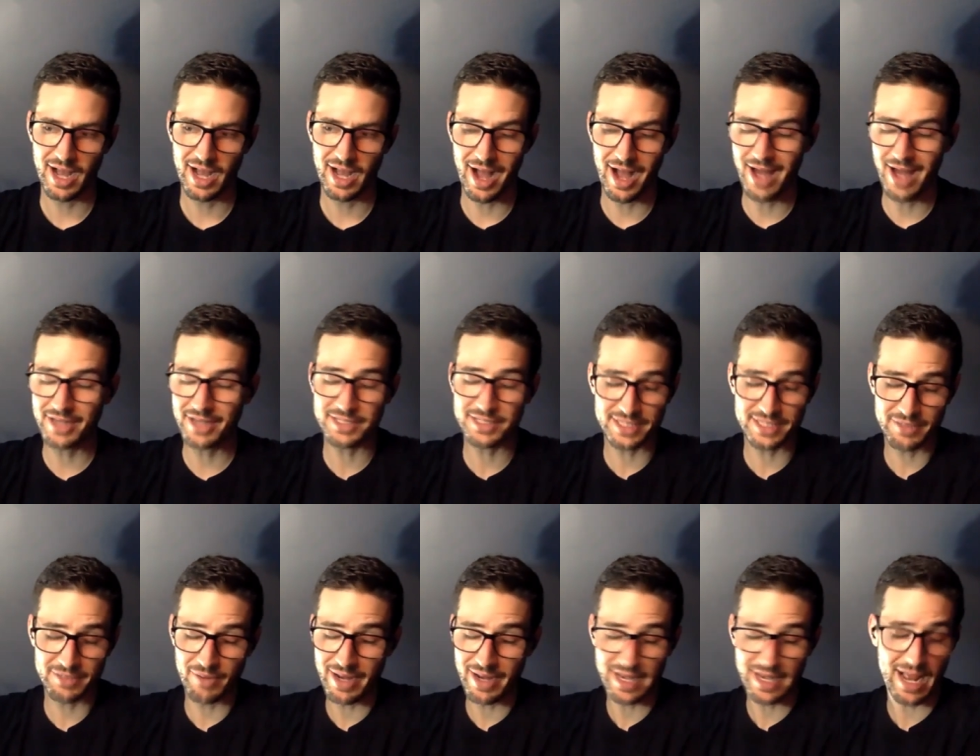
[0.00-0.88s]

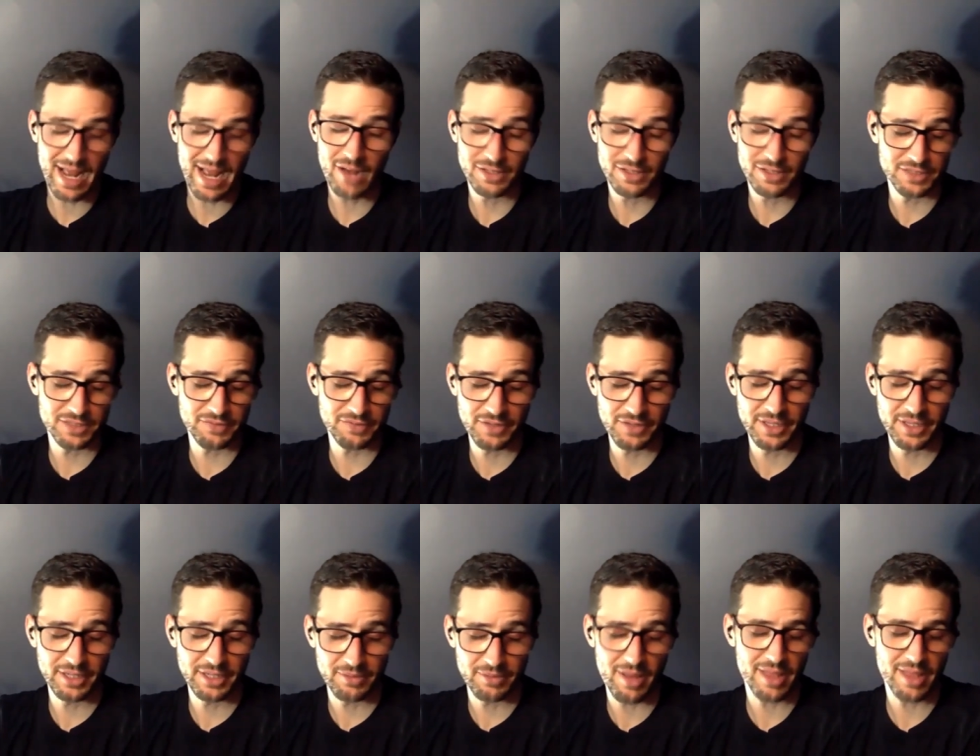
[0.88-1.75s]
honestly, right now it's
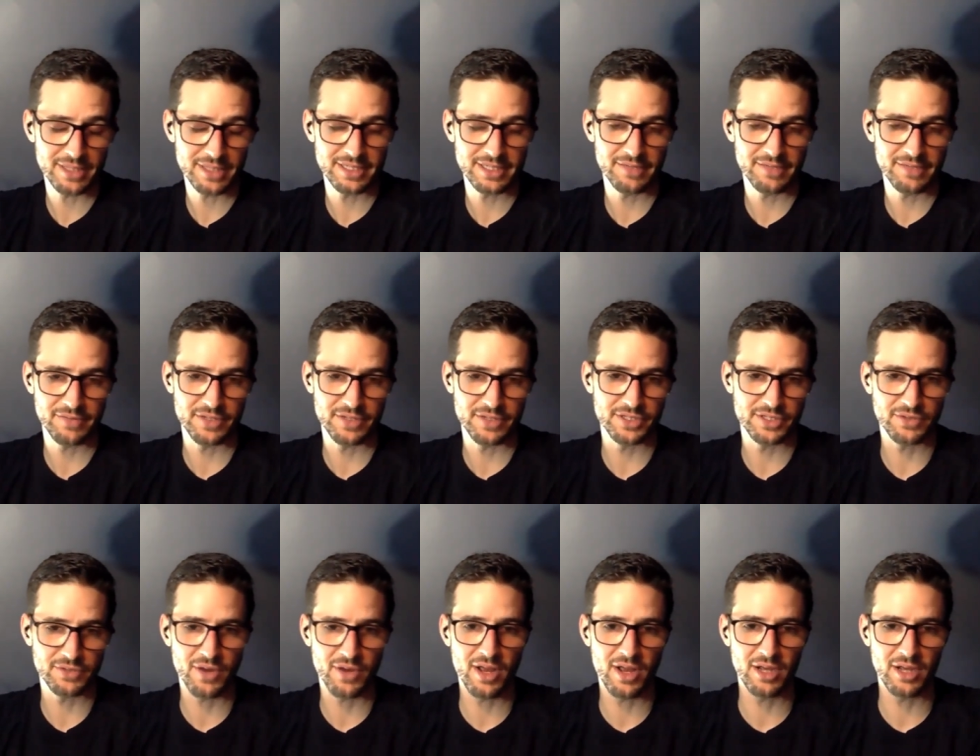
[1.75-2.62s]
feeling relatively
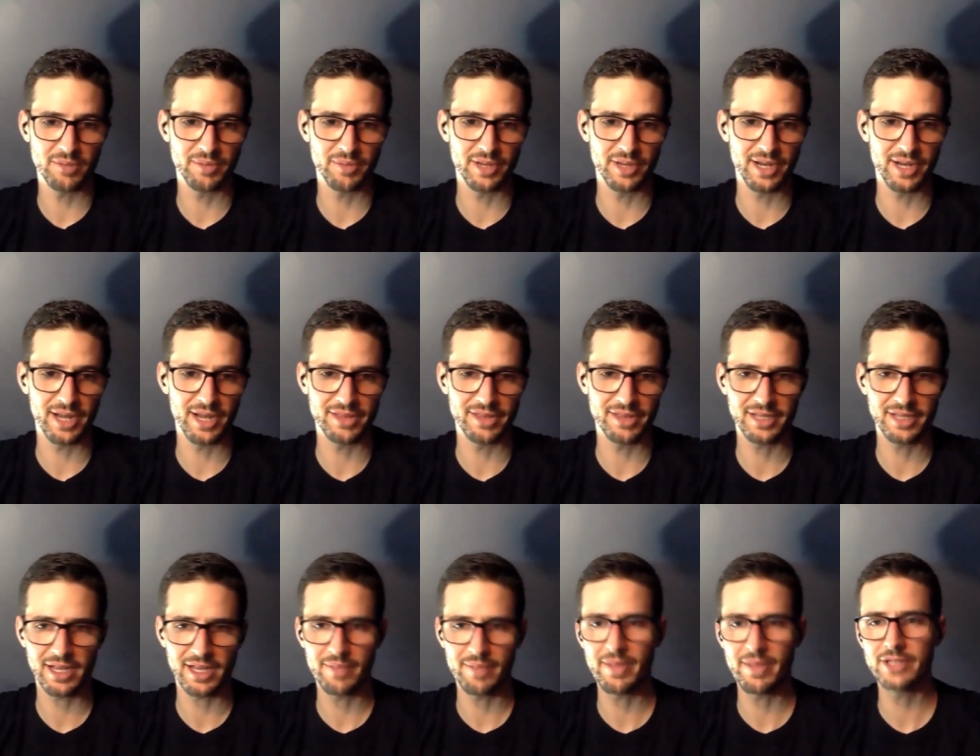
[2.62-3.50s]
strong, but I
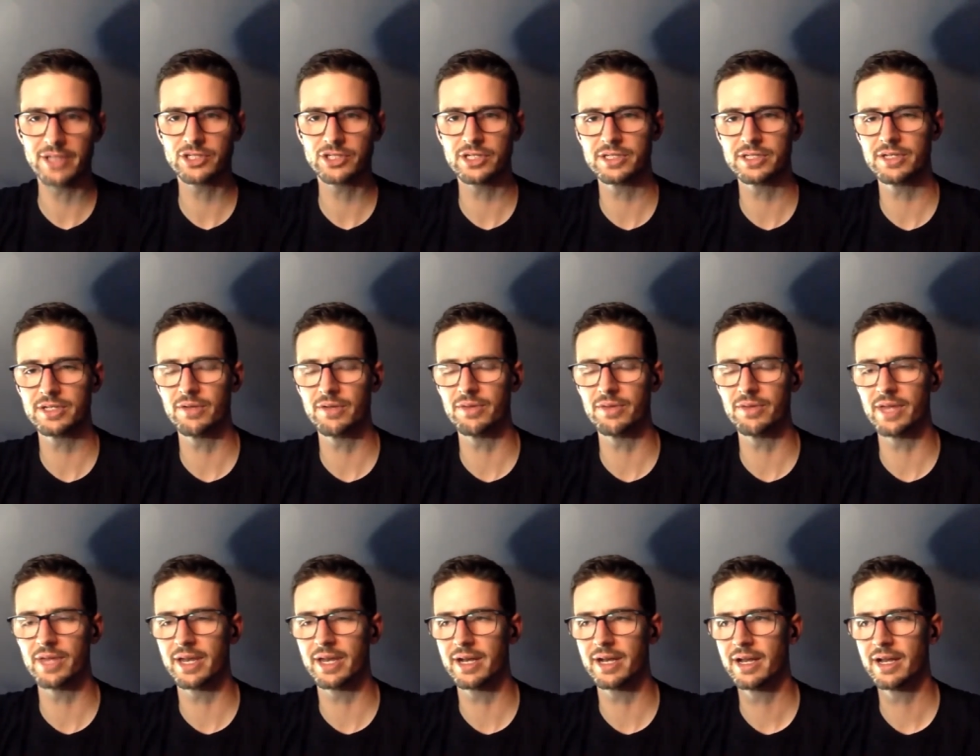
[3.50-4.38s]
think I mentioned to you
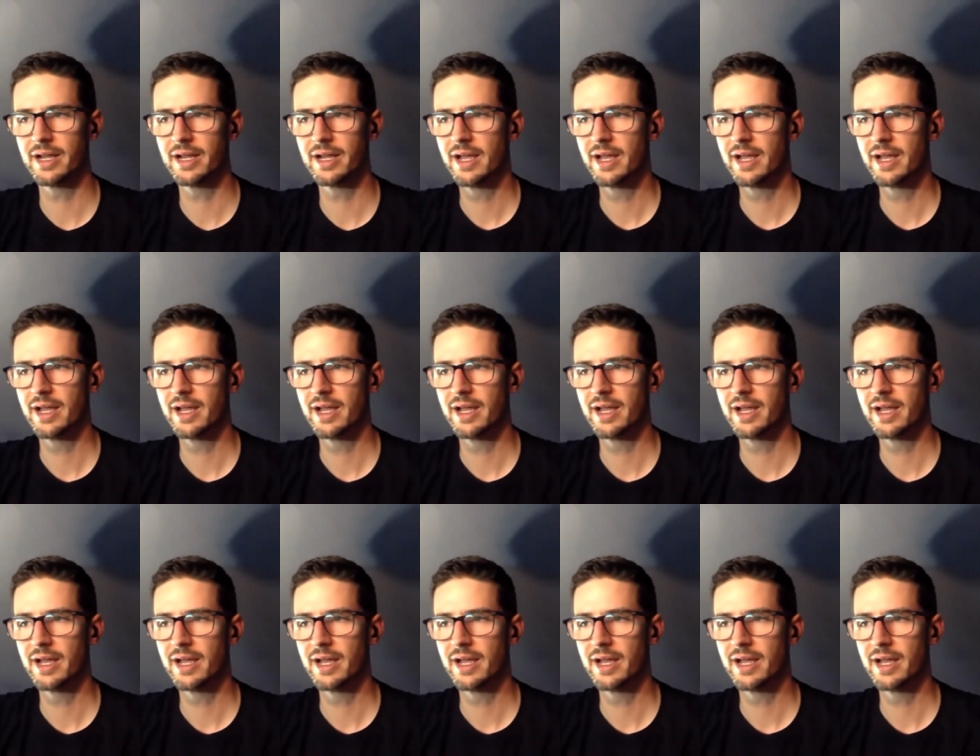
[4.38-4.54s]
that